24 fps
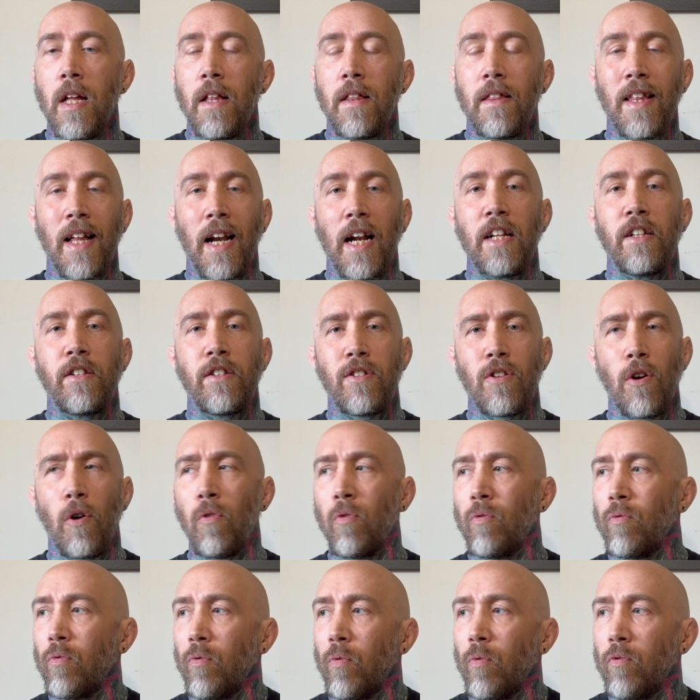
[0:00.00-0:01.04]
that I
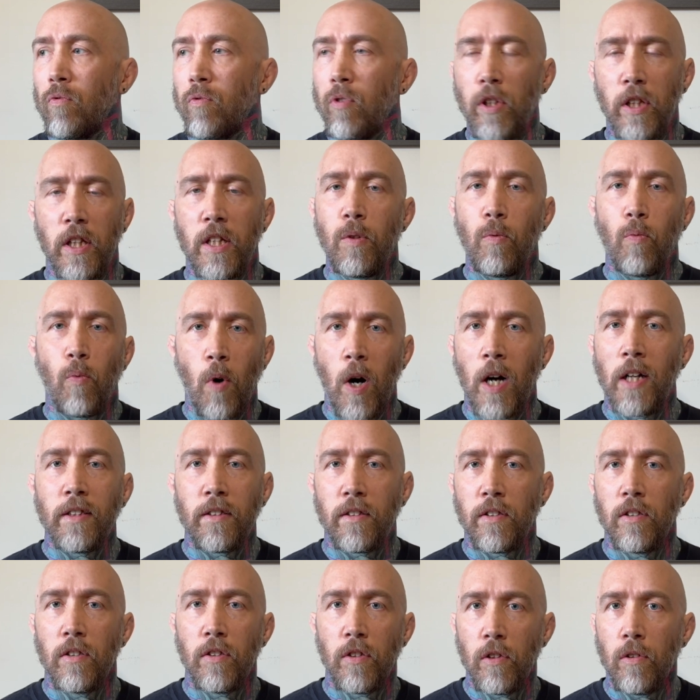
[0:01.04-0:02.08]
don't really want
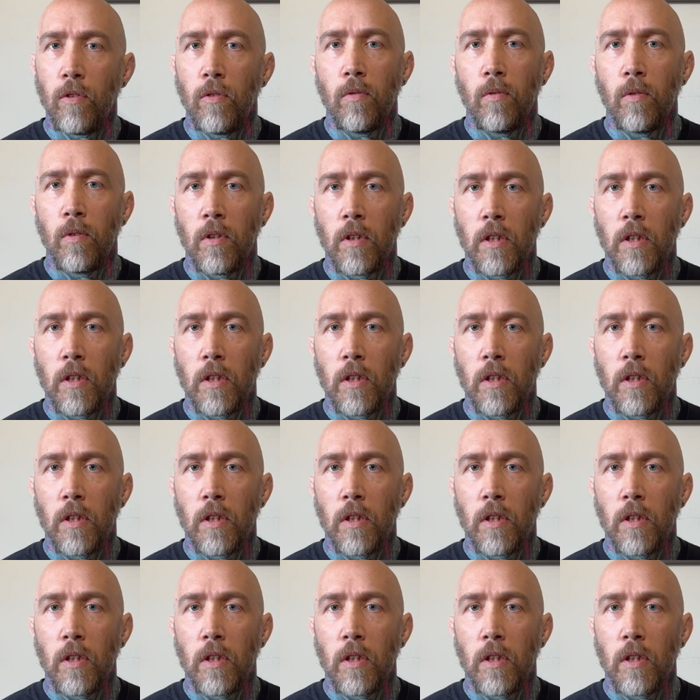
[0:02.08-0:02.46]
to do.